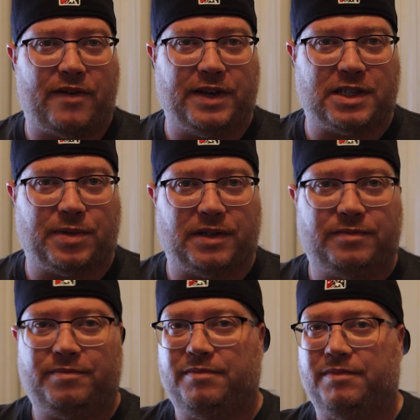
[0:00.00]
Kevin
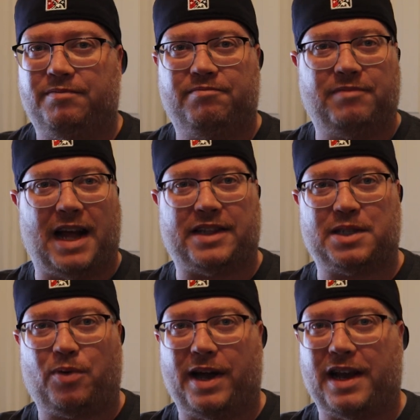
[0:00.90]
Eastman. At
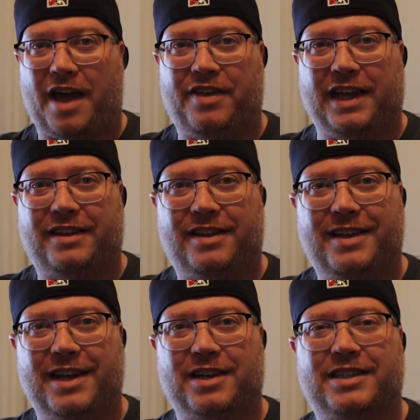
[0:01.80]
this point, I think
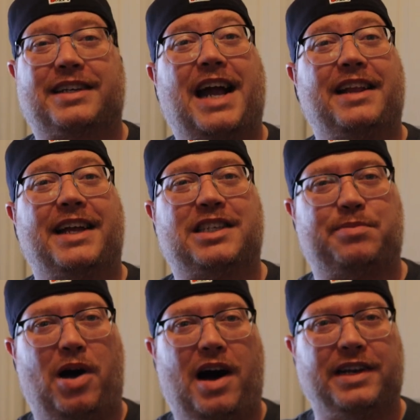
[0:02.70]
here, it's kind of like
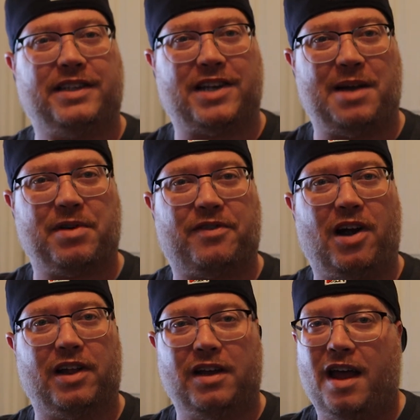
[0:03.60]
Spawn and Todd
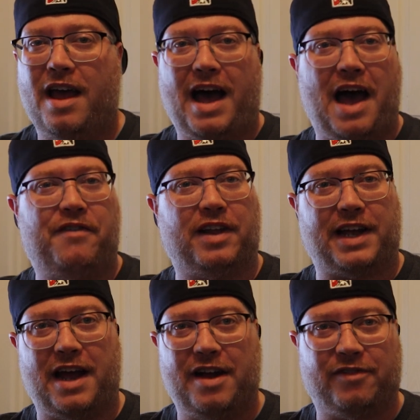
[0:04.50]
McFarlane. I feel
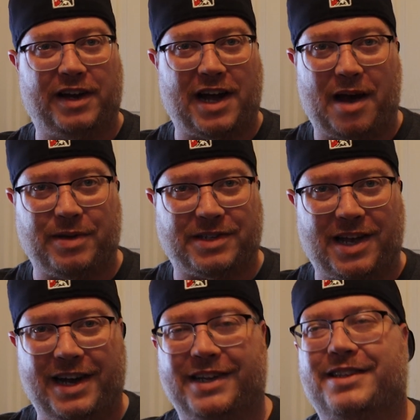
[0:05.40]
like every copy
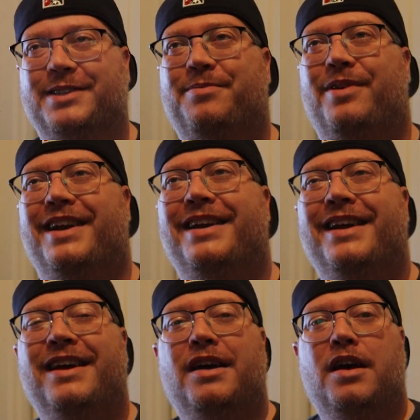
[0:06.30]
signed at this point.
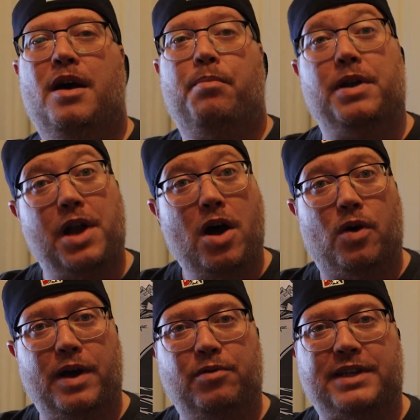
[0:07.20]
But
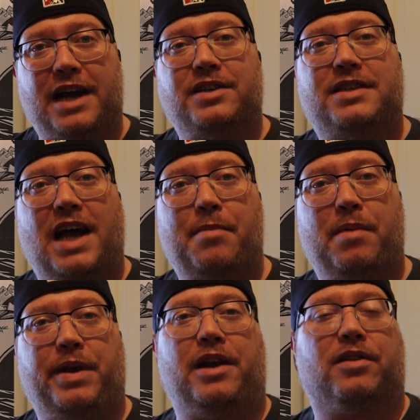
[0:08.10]
no, it was actually signed
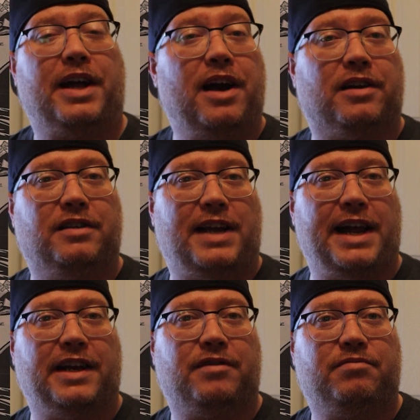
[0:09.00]
by Peter Laird and
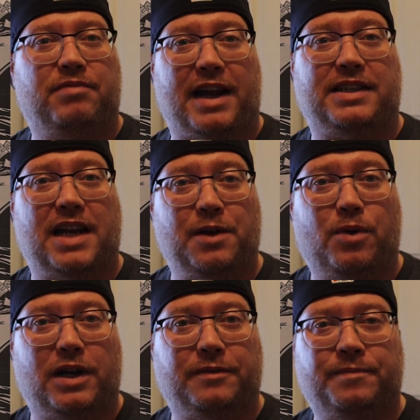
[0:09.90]
dated
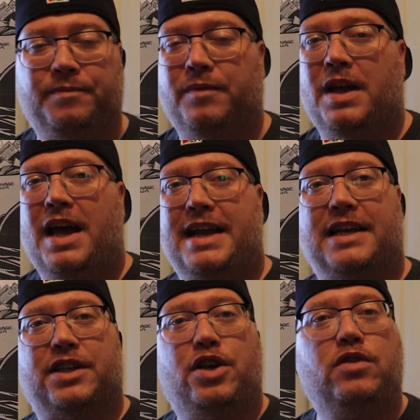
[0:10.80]
1991.
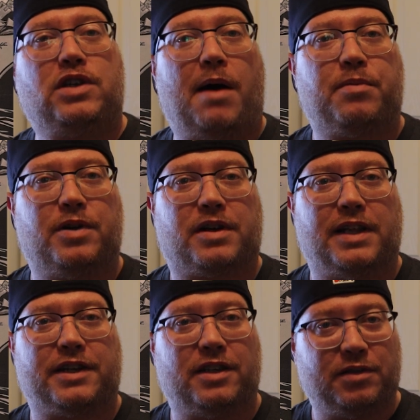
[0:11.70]
And as a huge comic book
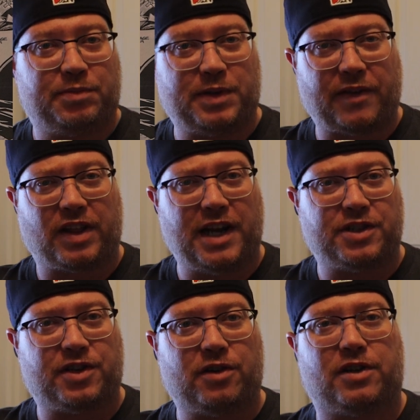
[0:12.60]
collector, and specifically
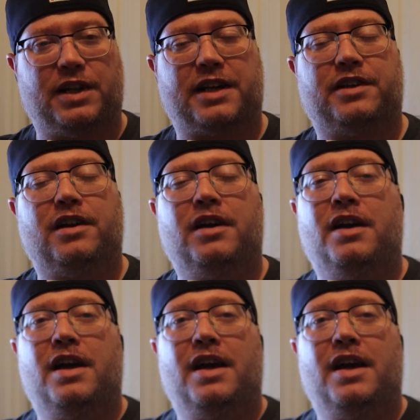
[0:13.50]
Ninja Turtle collector,